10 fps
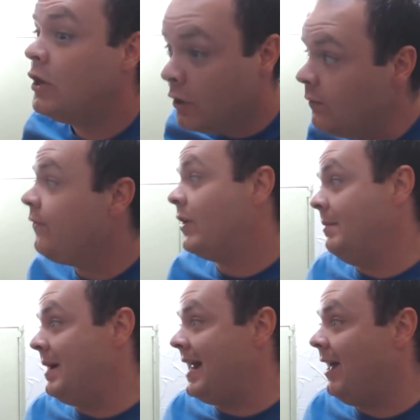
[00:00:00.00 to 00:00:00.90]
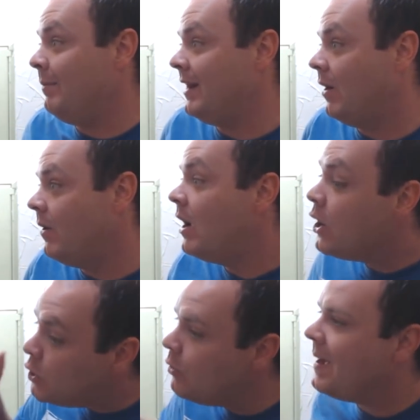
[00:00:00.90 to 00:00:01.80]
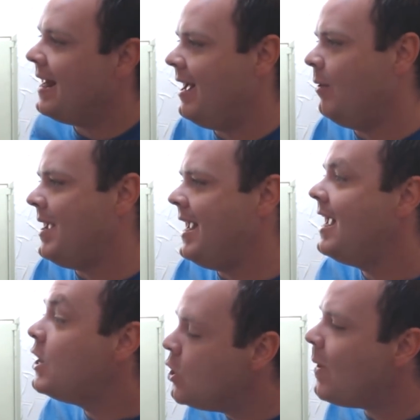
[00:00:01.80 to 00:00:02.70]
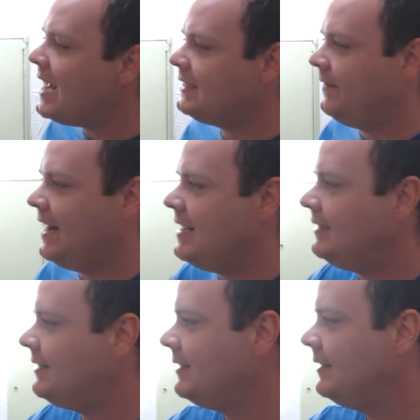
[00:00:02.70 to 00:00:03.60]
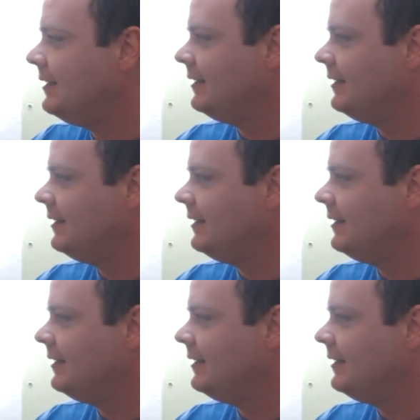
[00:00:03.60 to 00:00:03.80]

You fucking better help me though. You better help me. You asked for this.